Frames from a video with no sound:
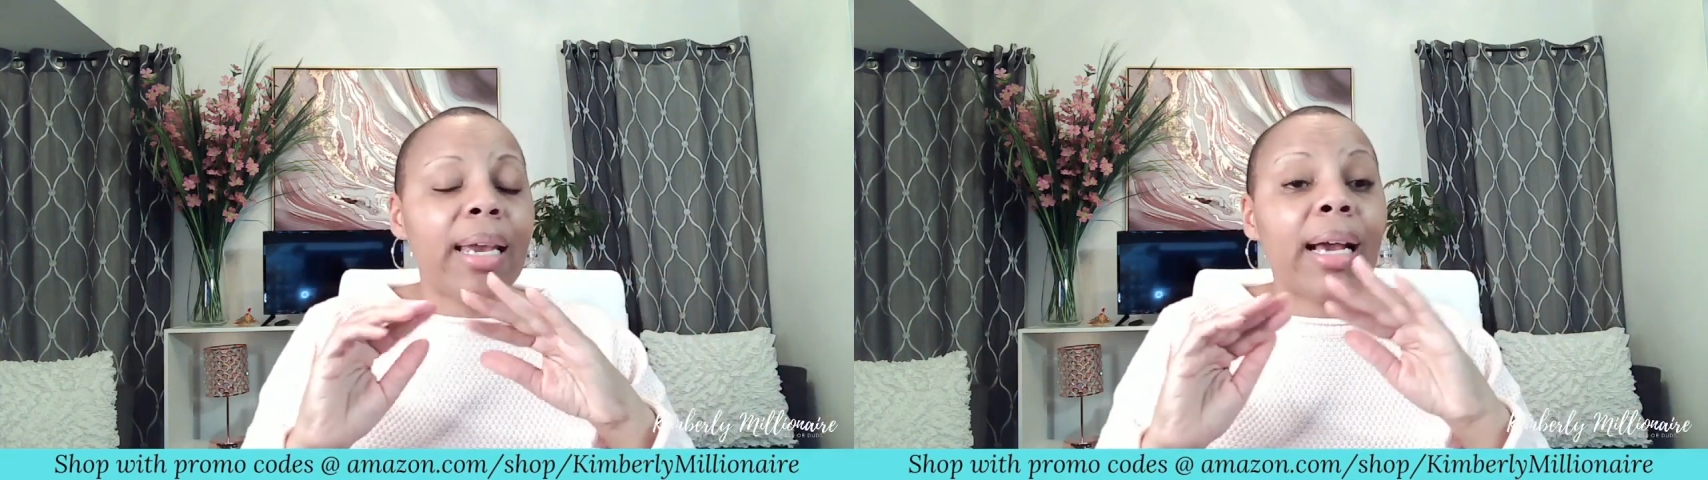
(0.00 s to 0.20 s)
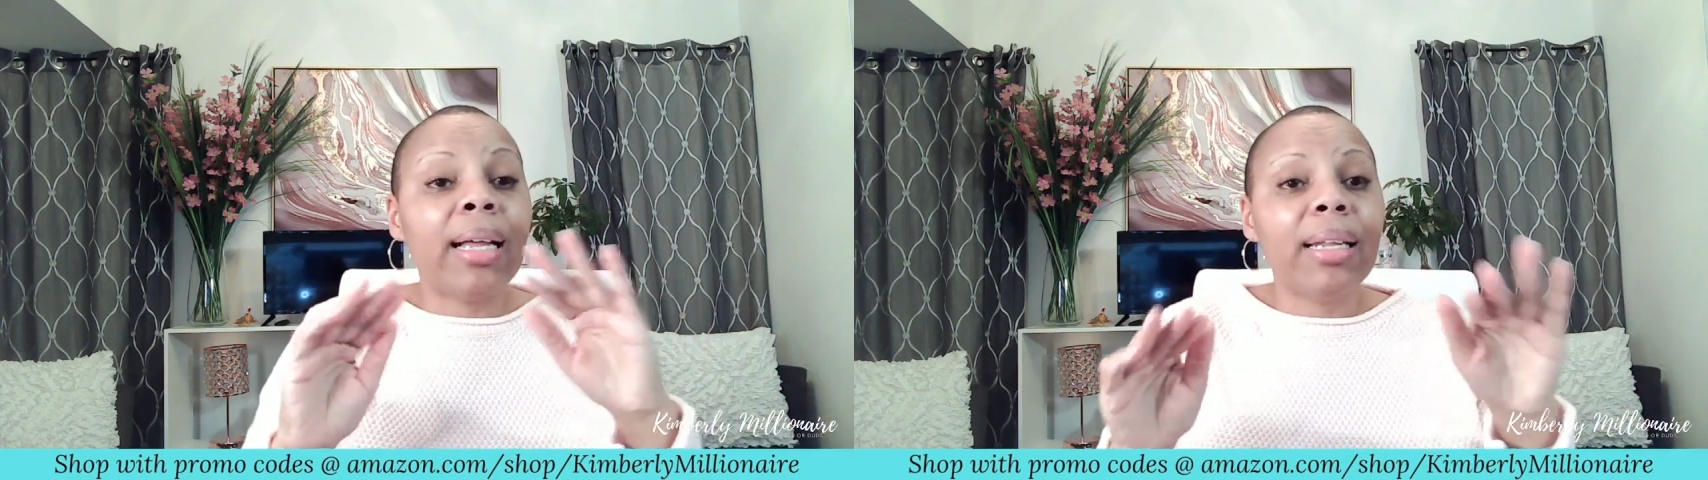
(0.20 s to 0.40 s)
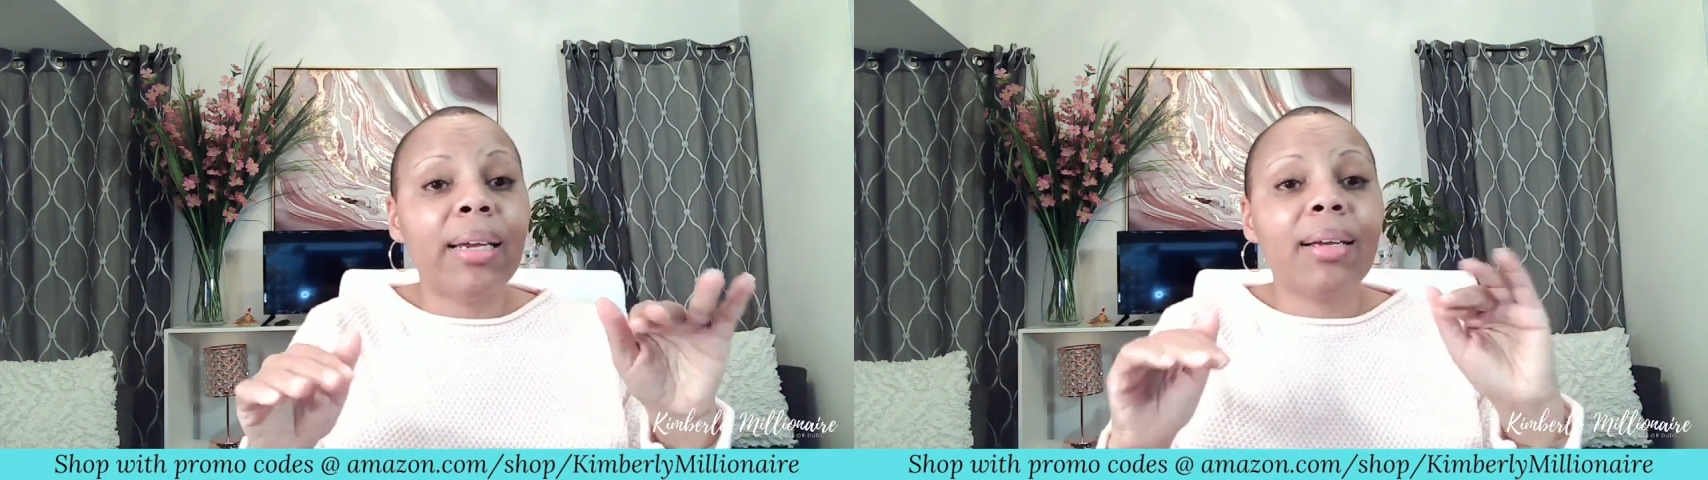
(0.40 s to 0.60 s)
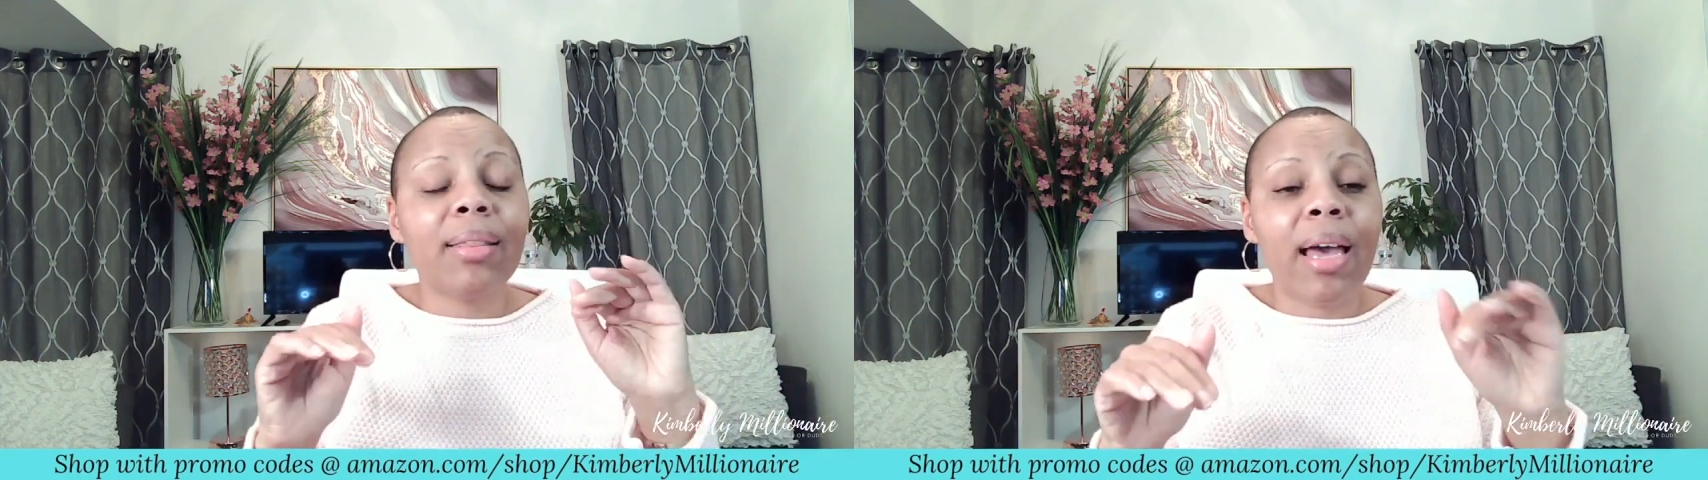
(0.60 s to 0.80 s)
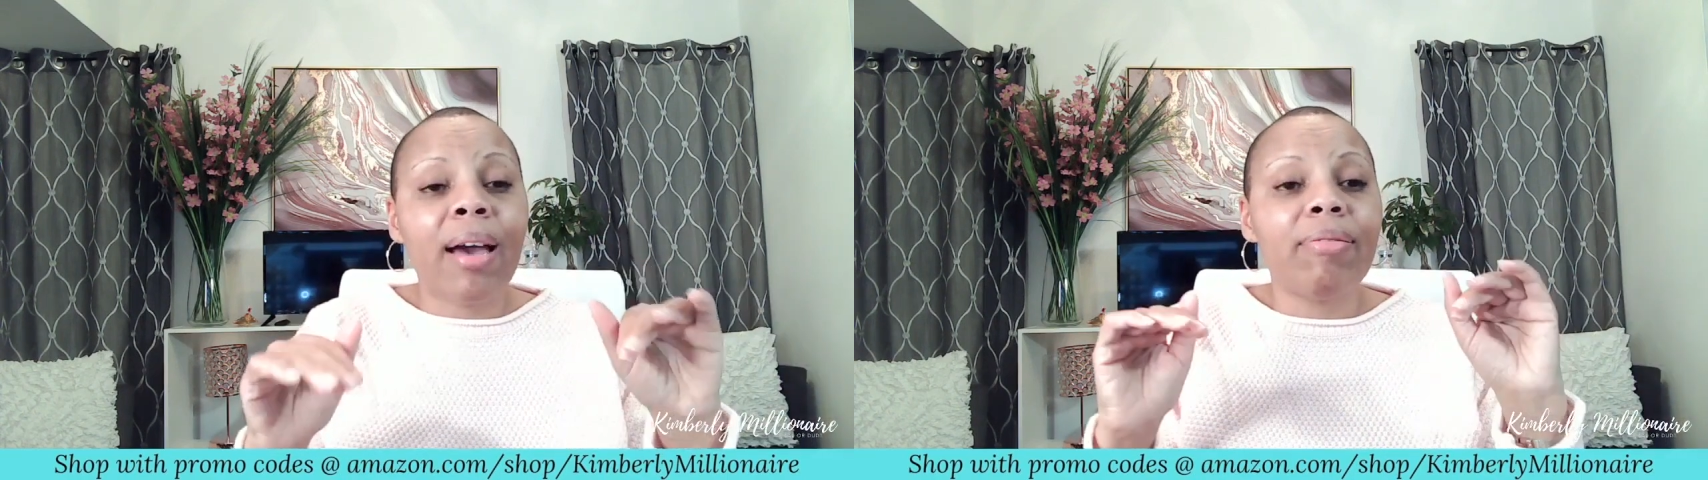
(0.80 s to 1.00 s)
and click
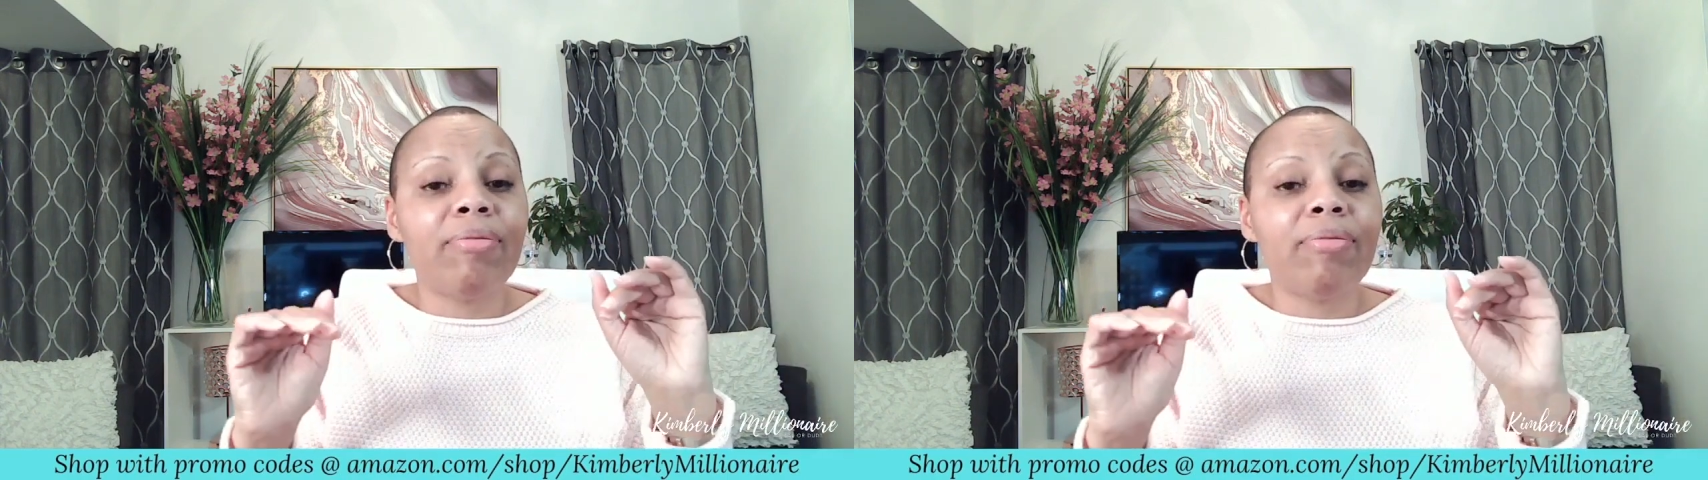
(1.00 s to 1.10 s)
that